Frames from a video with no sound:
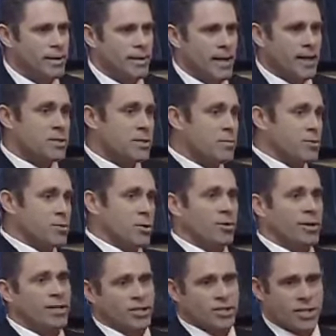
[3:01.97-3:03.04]
That's the most
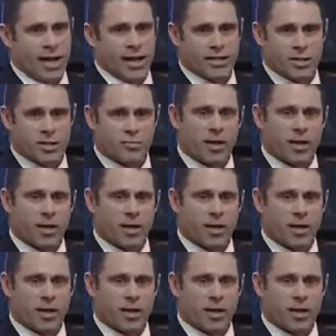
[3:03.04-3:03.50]
egregious cases.